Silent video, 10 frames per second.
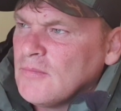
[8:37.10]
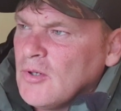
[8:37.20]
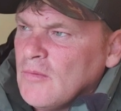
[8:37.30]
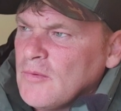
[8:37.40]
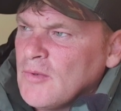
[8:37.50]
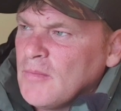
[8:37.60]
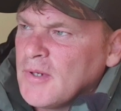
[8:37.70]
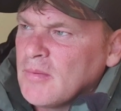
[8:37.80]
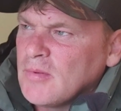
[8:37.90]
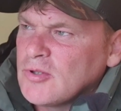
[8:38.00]
The more
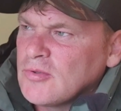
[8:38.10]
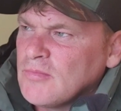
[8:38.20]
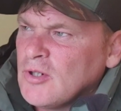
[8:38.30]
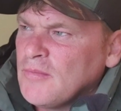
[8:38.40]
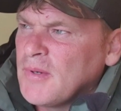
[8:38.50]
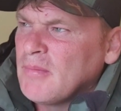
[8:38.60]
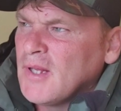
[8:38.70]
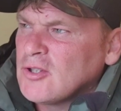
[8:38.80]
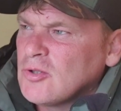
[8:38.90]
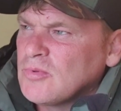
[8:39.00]
people
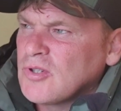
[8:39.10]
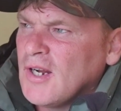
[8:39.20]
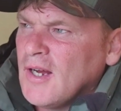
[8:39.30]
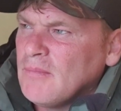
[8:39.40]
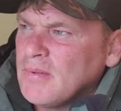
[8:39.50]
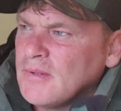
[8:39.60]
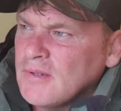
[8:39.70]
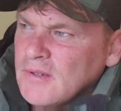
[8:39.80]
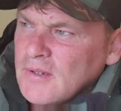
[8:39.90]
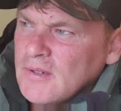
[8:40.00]
that subscribe,
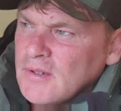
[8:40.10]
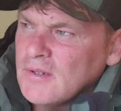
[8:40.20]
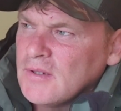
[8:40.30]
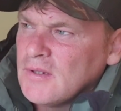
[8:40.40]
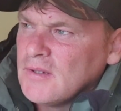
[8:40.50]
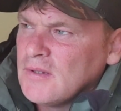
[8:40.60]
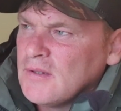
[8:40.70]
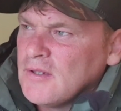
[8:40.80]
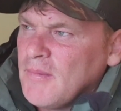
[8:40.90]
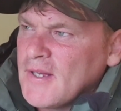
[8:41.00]

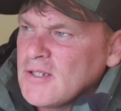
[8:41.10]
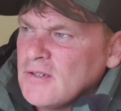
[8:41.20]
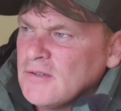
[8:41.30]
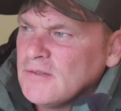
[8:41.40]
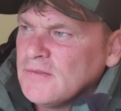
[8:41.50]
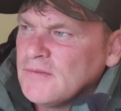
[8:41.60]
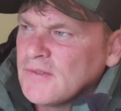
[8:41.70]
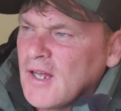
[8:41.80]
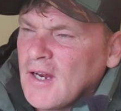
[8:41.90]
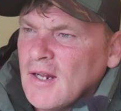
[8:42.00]
the better.
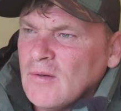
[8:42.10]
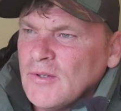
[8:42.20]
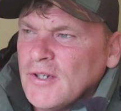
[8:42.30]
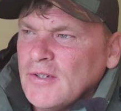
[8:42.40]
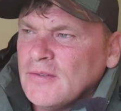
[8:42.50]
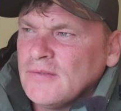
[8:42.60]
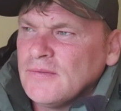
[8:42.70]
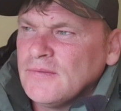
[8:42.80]
Get it out there.